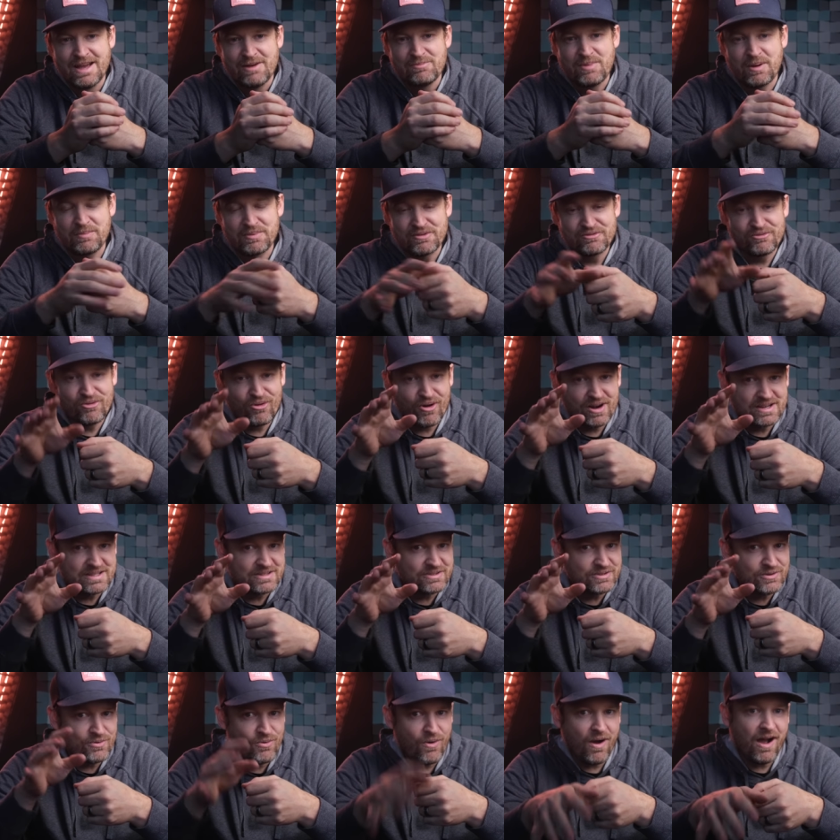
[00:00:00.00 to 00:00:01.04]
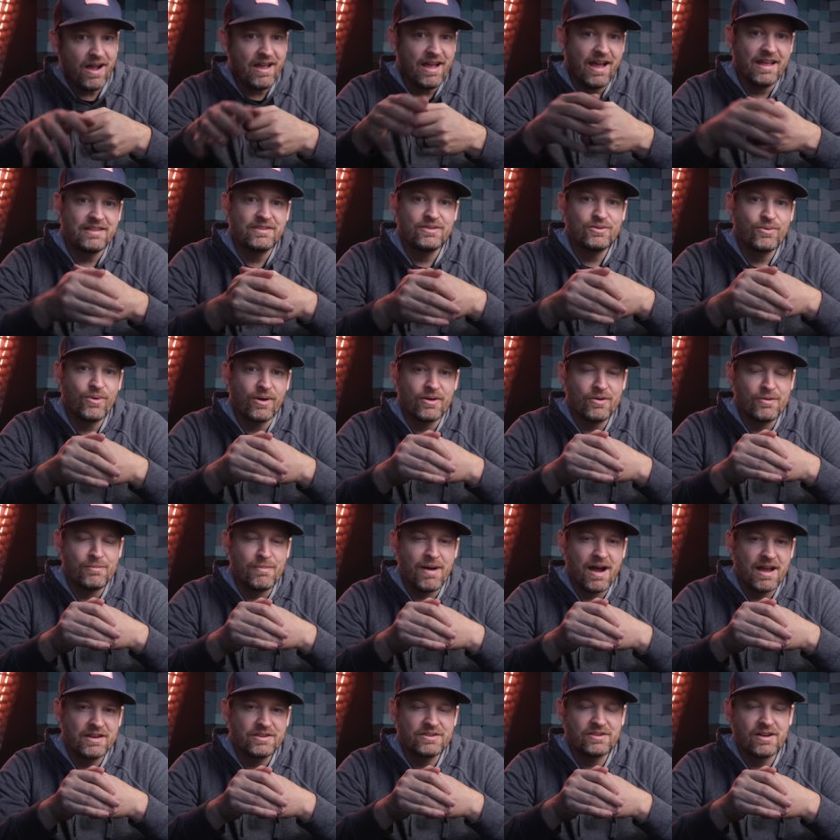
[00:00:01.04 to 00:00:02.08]
But before I tell you why, I do want to
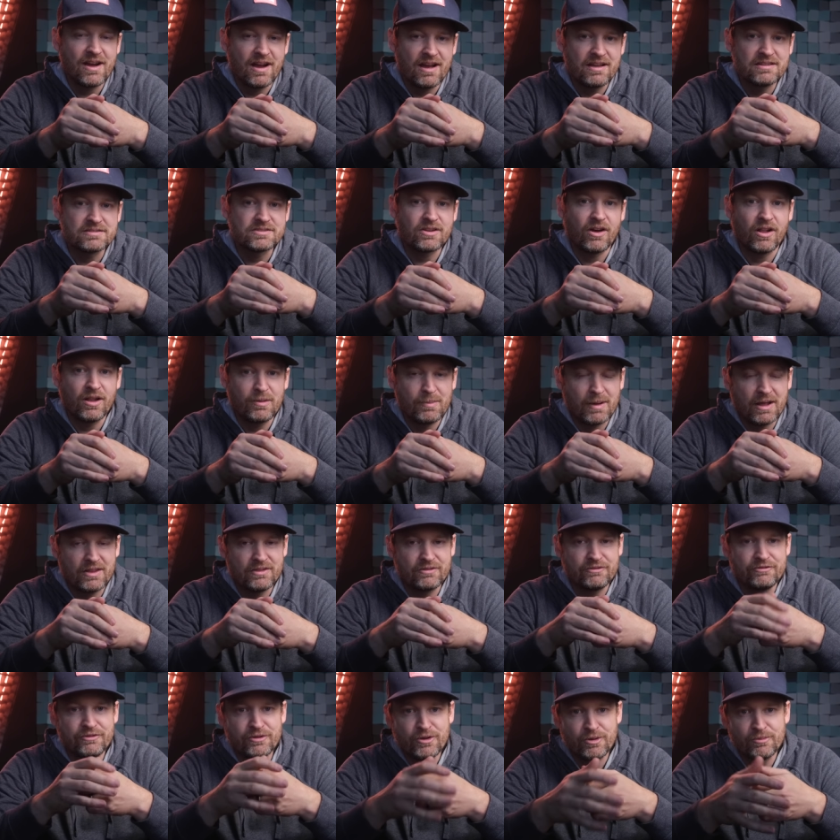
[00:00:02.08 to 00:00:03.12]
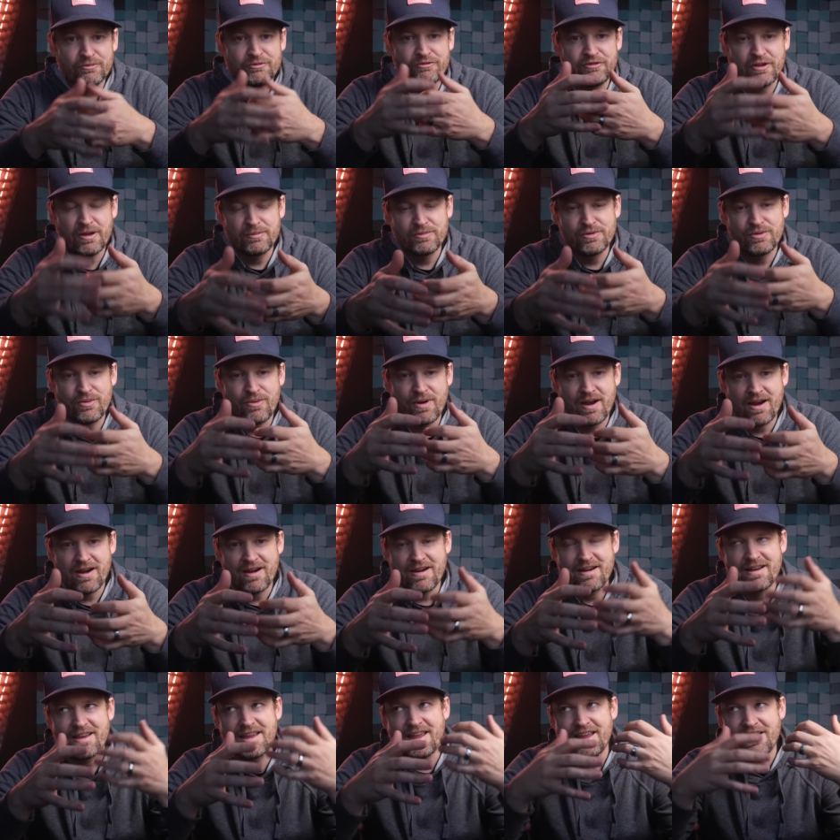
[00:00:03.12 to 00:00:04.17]
remind you guys all about the Film
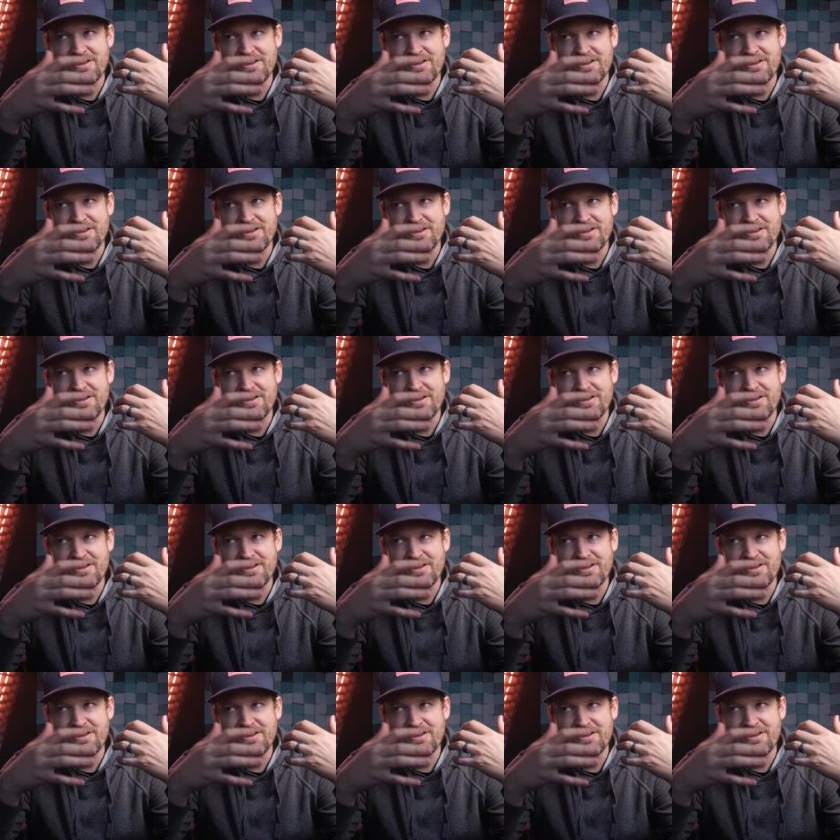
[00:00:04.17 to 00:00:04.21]
February